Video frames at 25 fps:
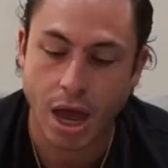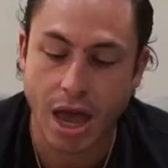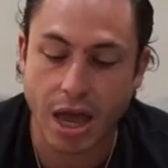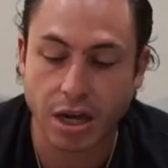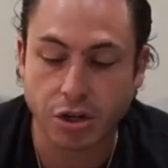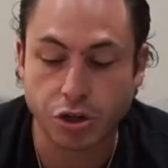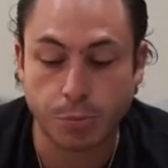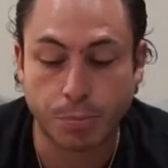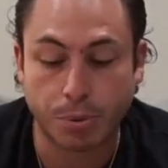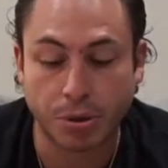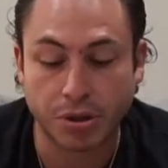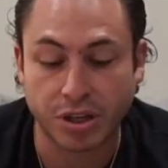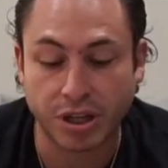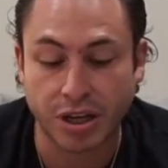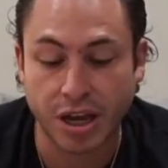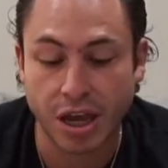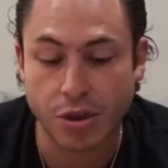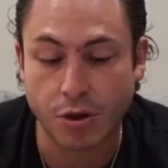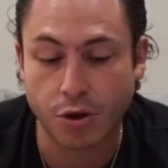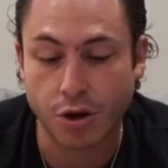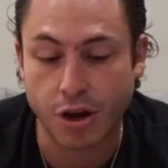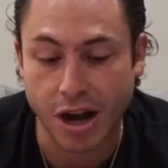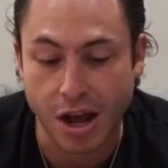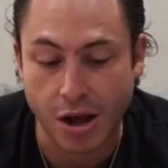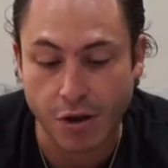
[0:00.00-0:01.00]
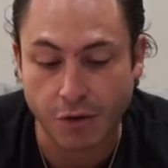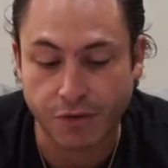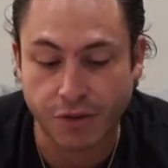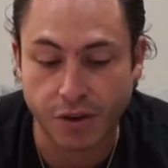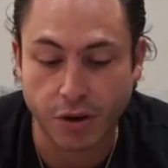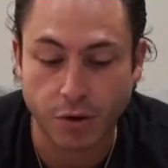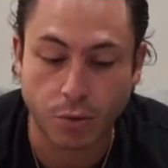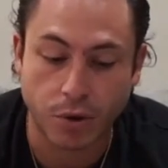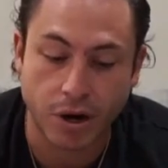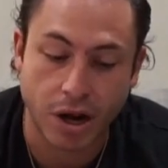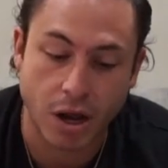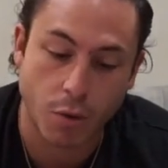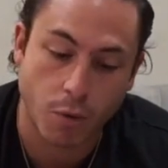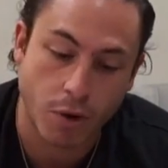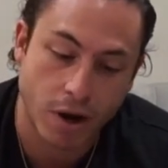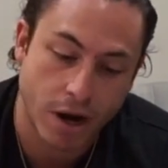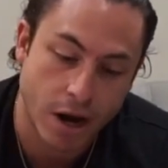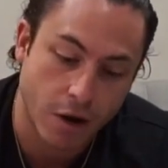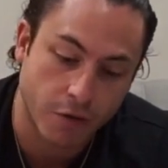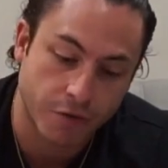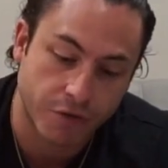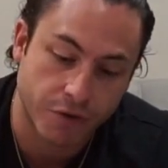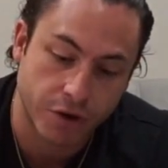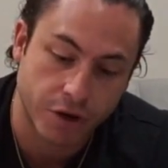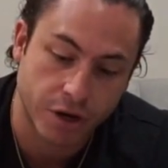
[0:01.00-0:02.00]
I actually put together an outfit when I went
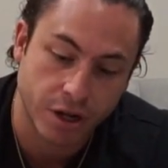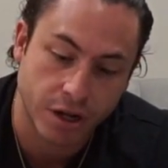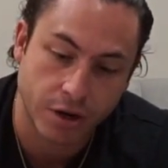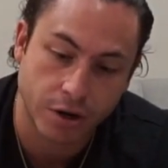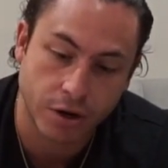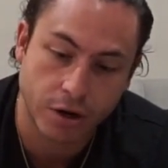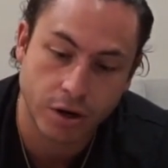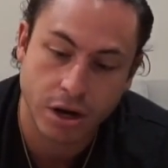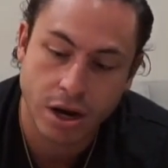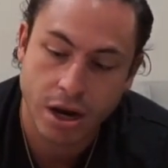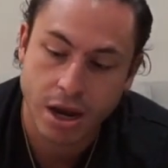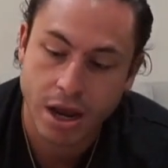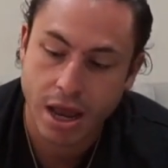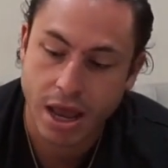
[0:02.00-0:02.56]
out for dinner,